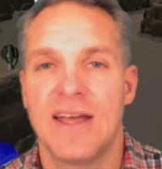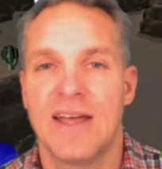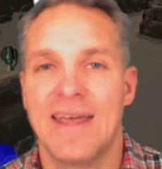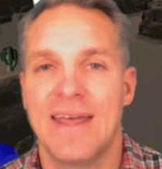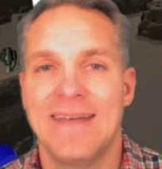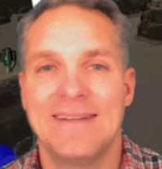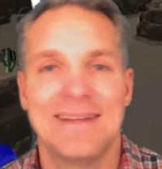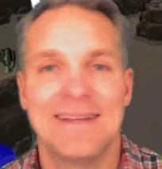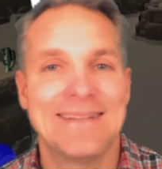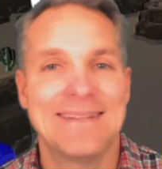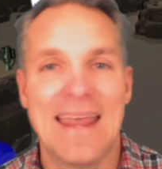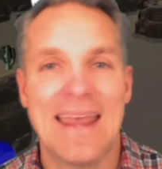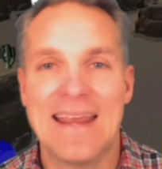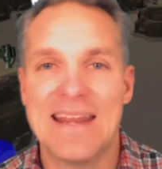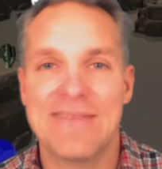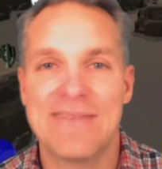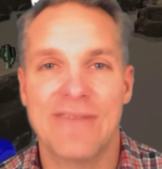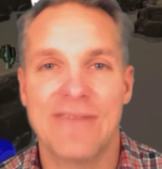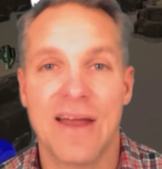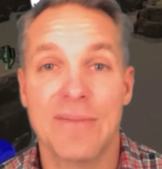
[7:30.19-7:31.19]
it does
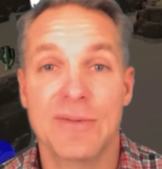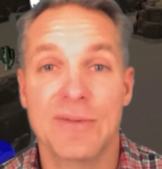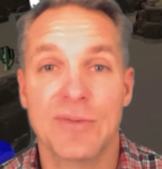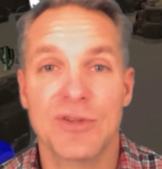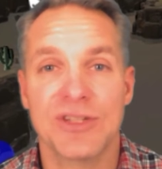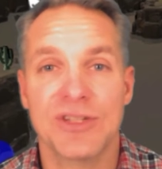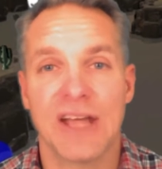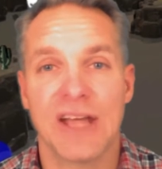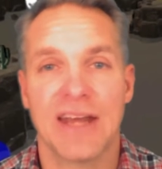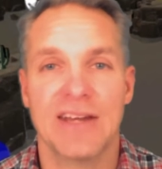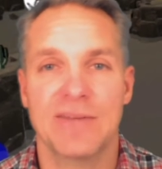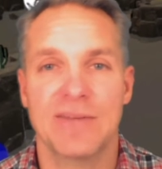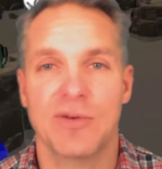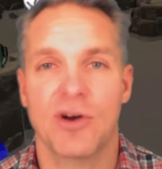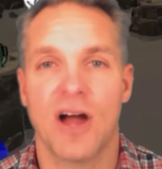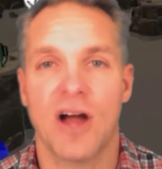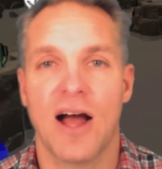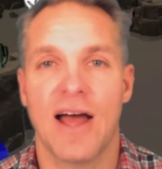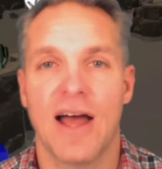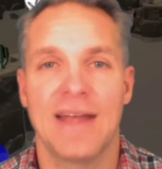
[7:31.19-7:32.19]
80 frames per second
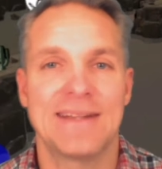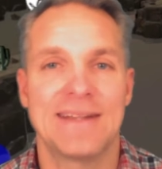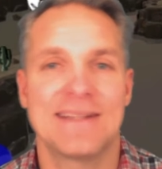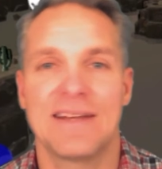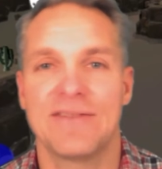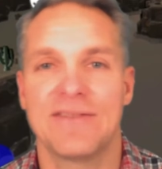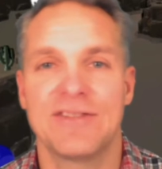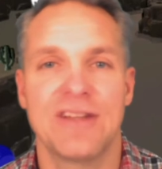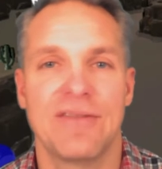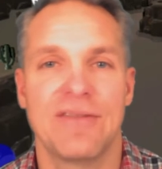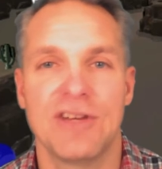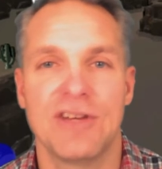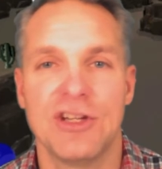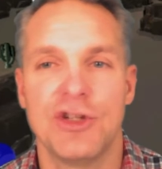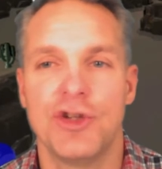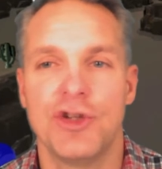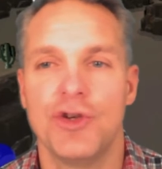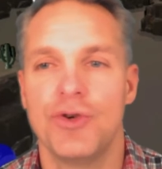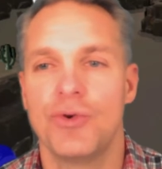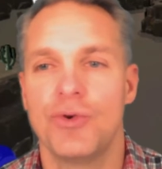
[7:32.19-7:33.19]
per eye instead of
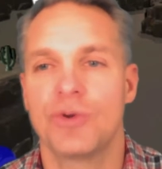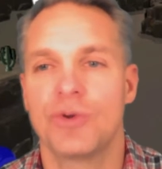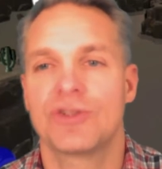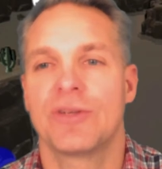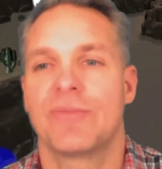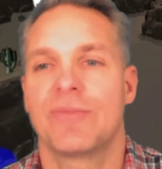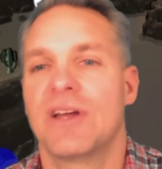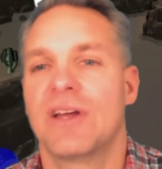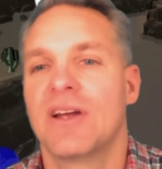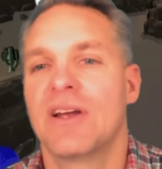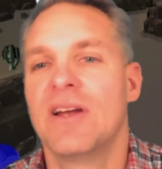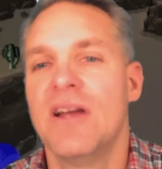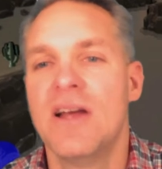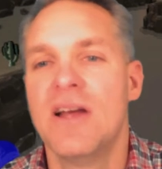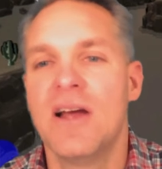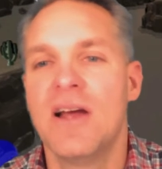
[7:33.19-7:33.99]
72 or something.